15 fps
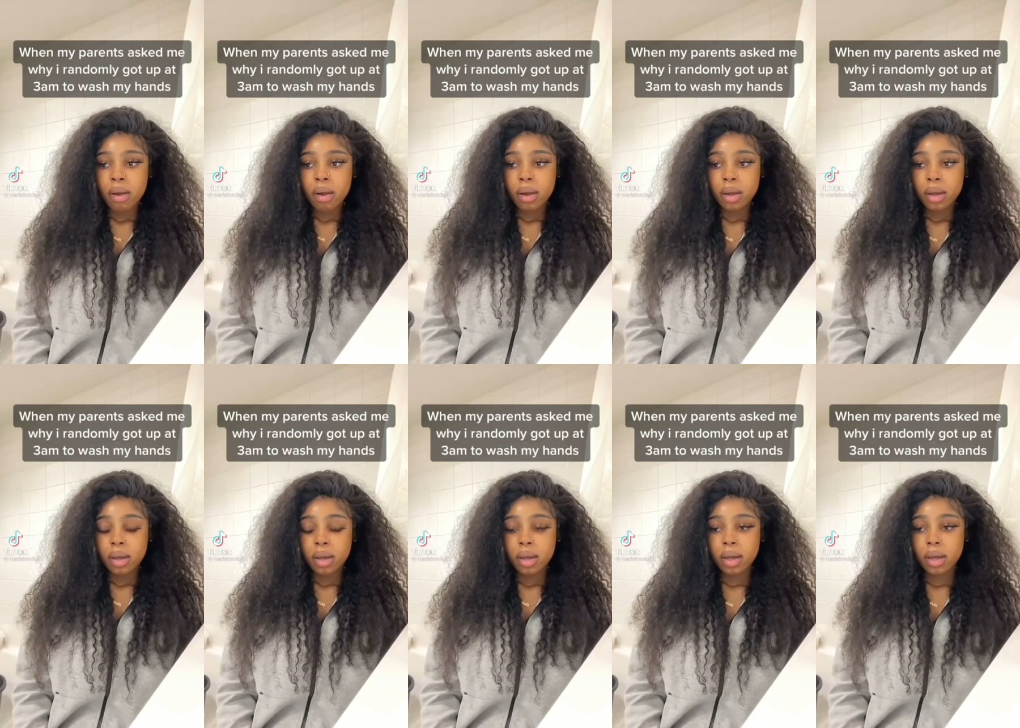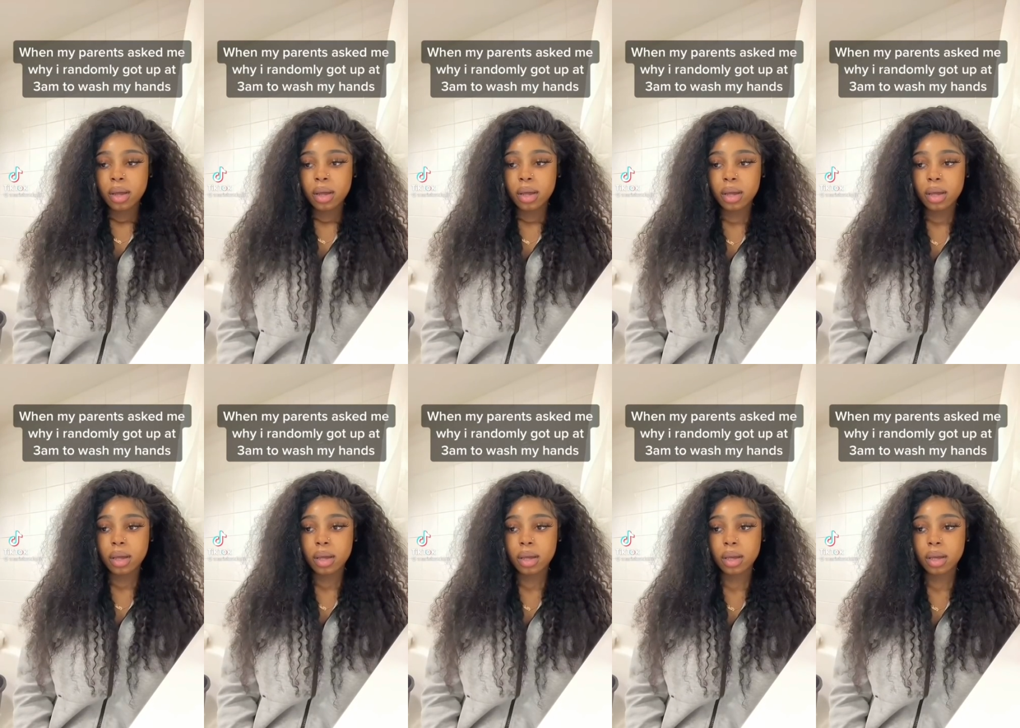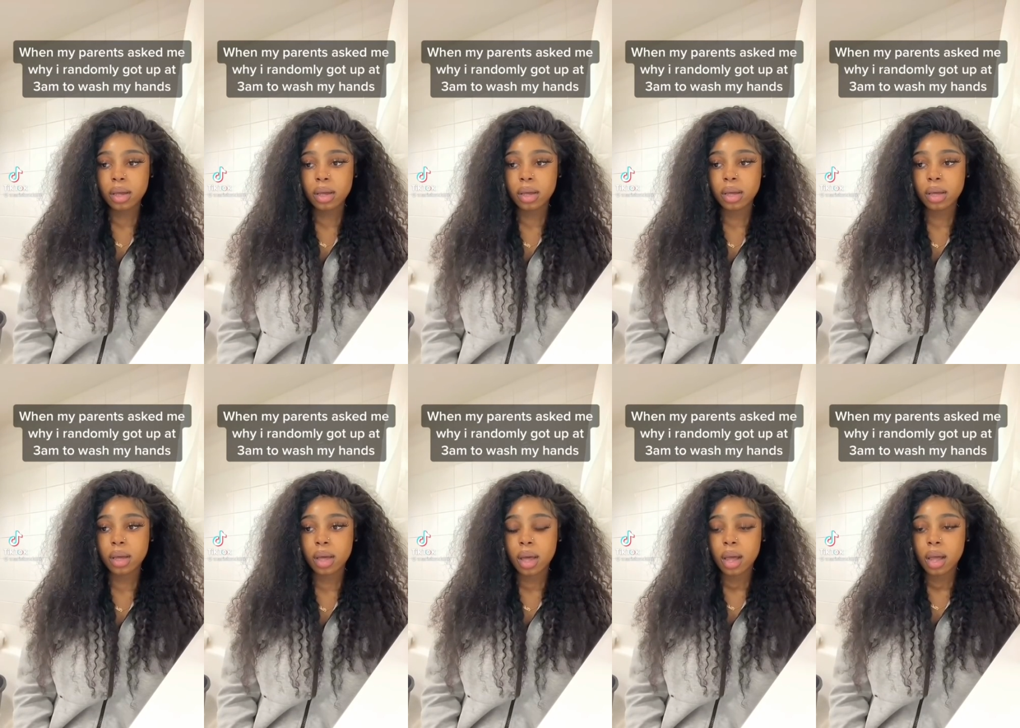
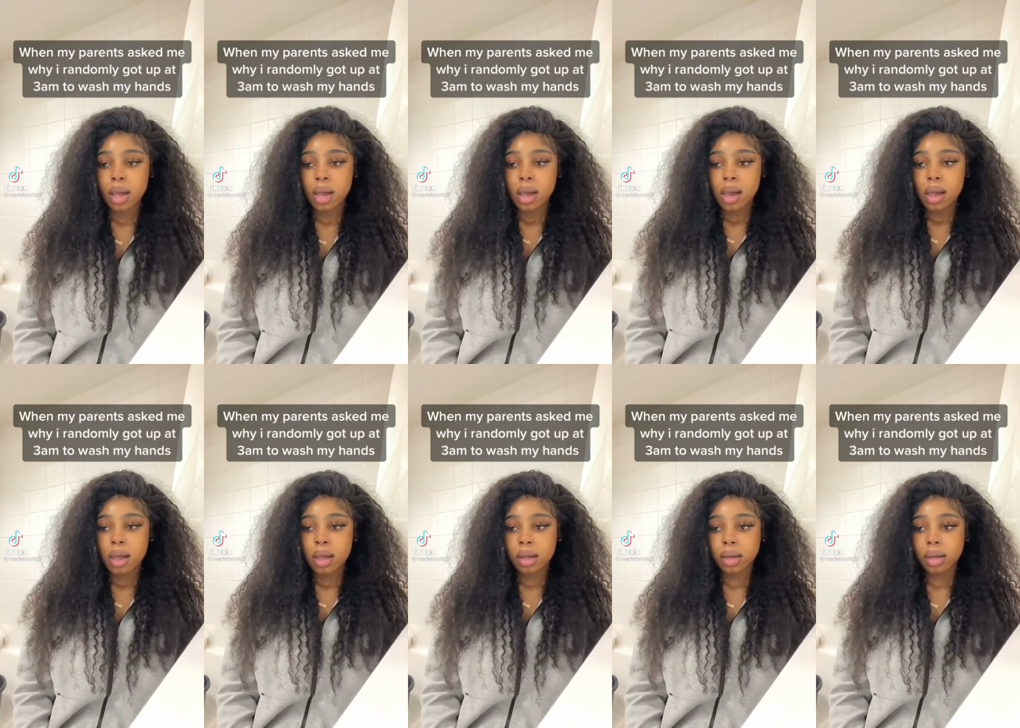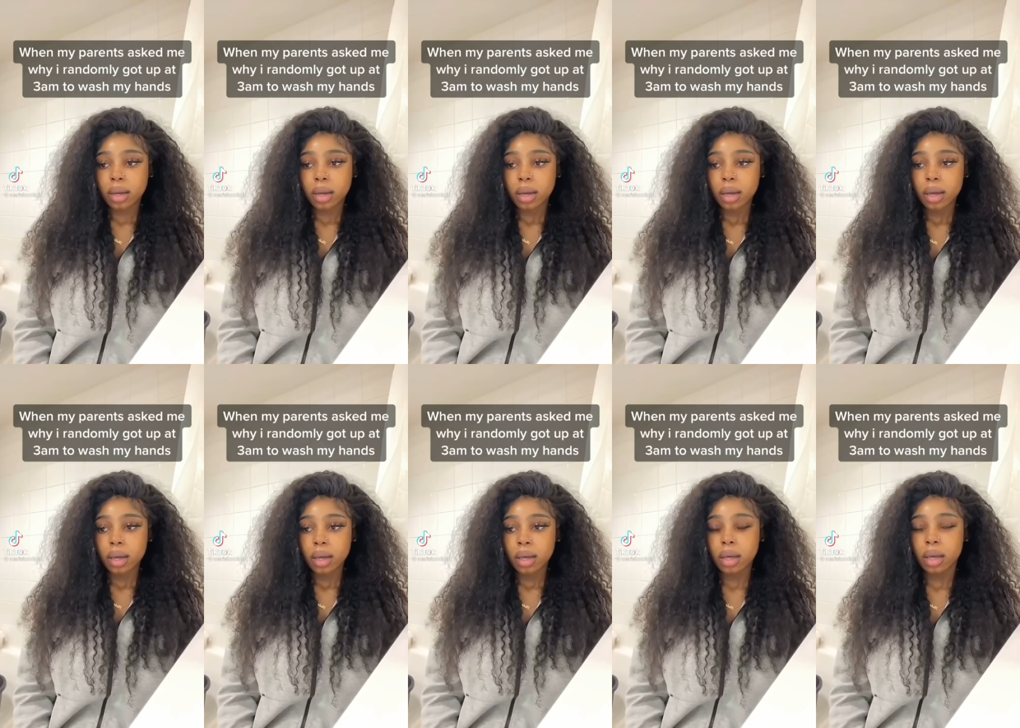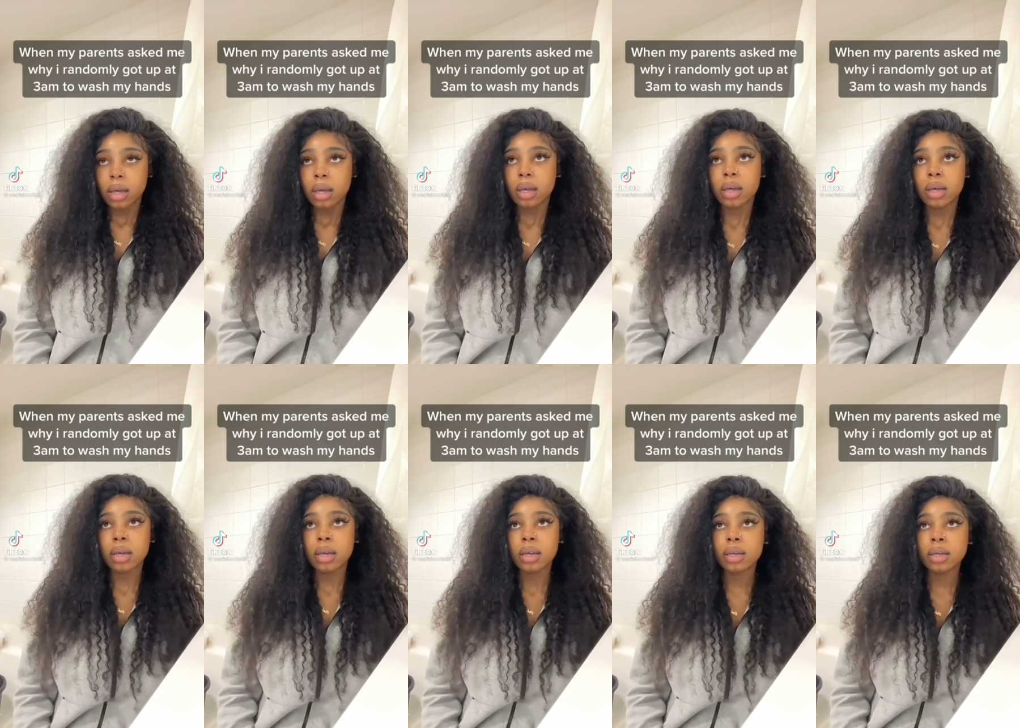
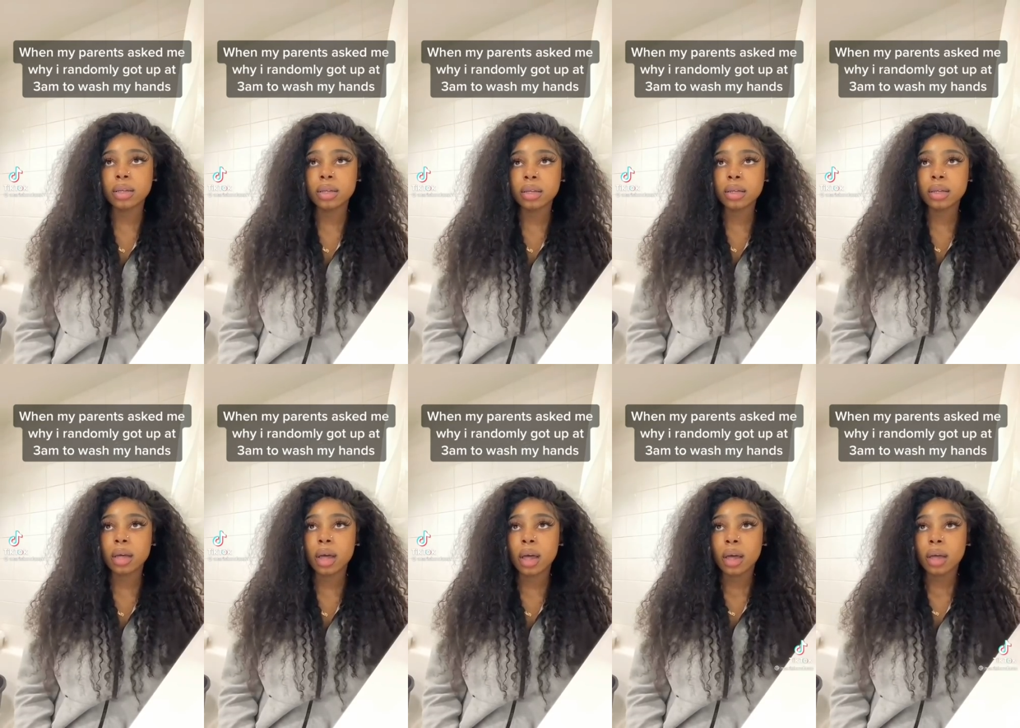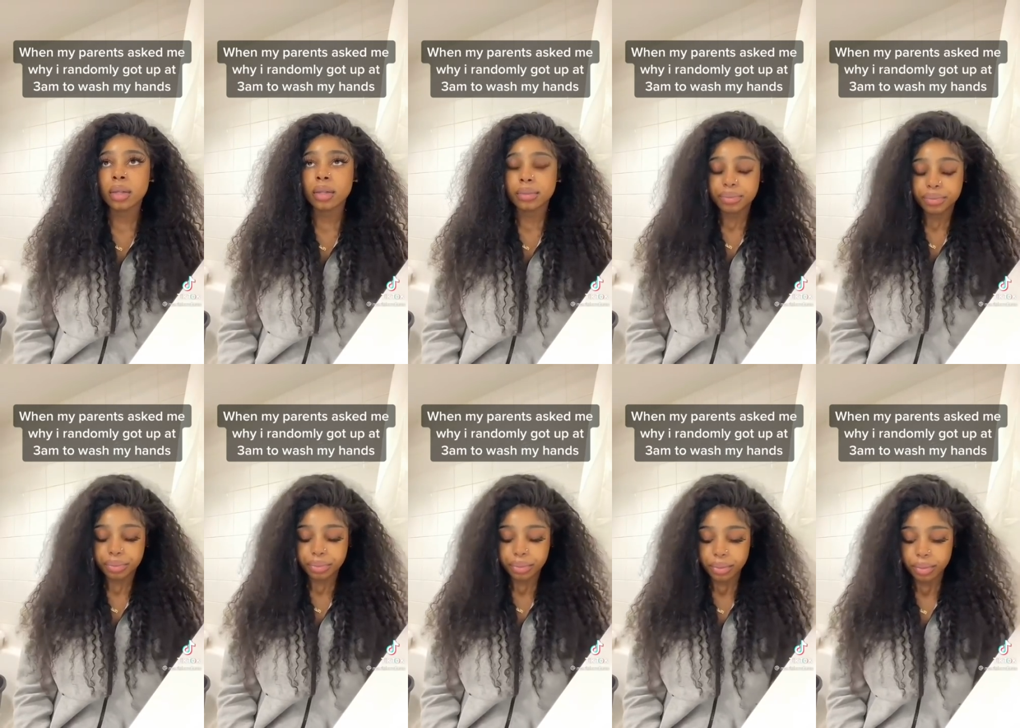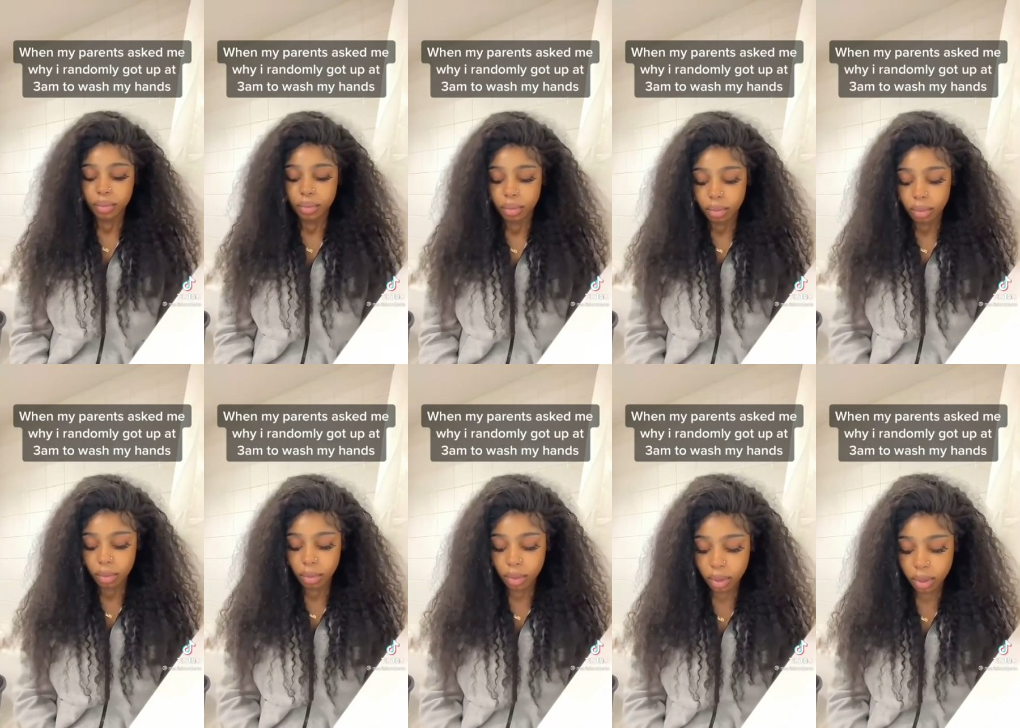
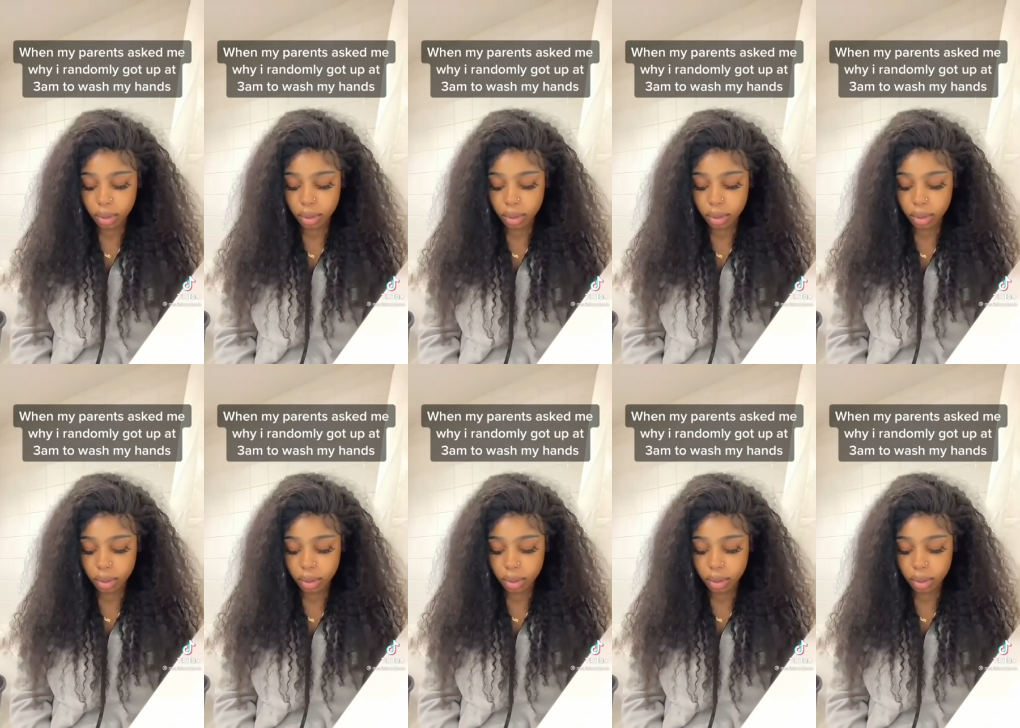[no speech]